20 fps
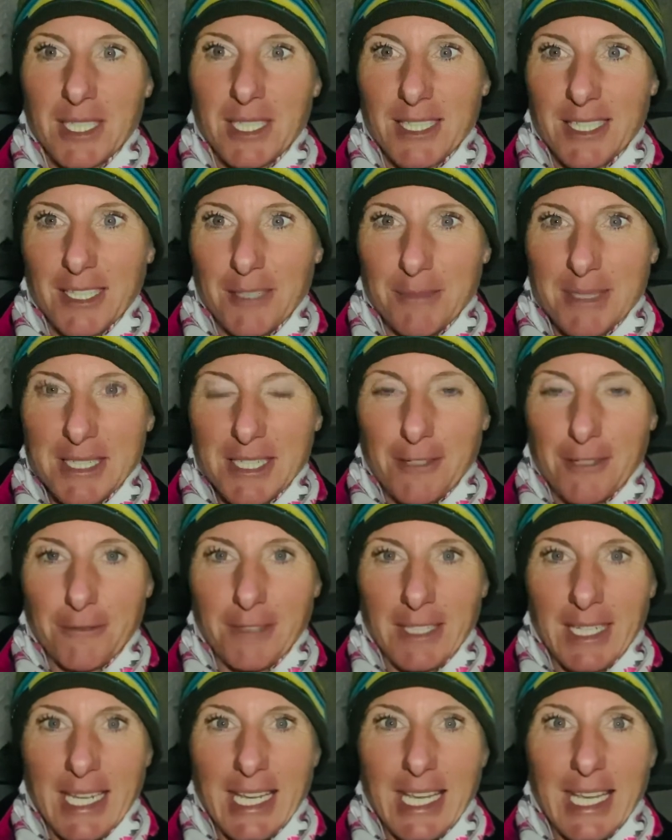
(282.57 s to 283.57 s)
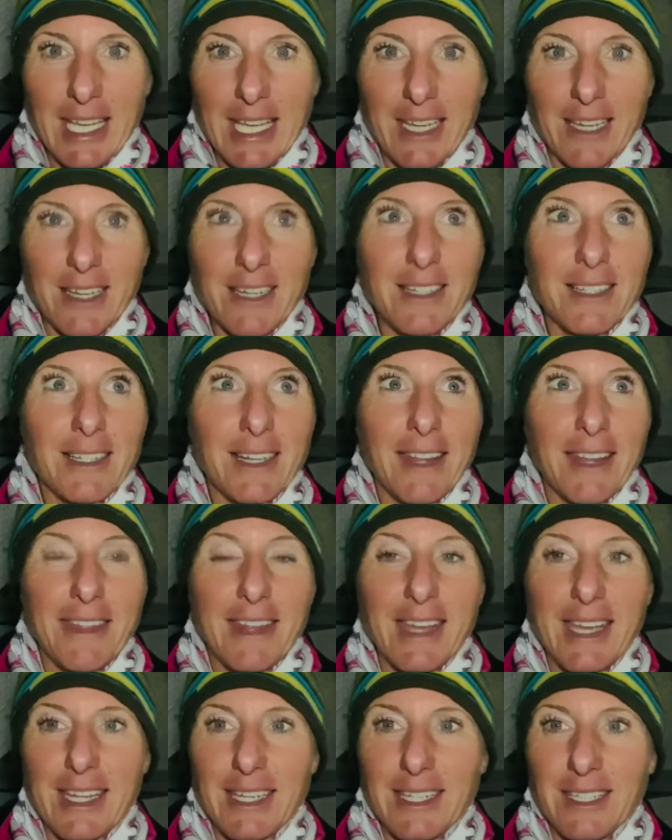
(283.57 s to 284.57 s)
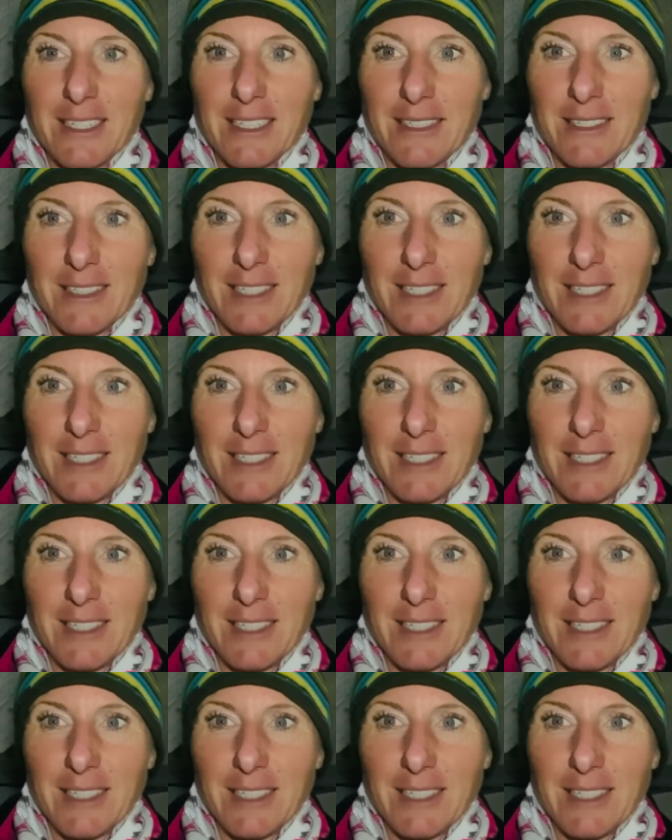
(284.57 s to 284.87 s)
to tuck myself in here, and then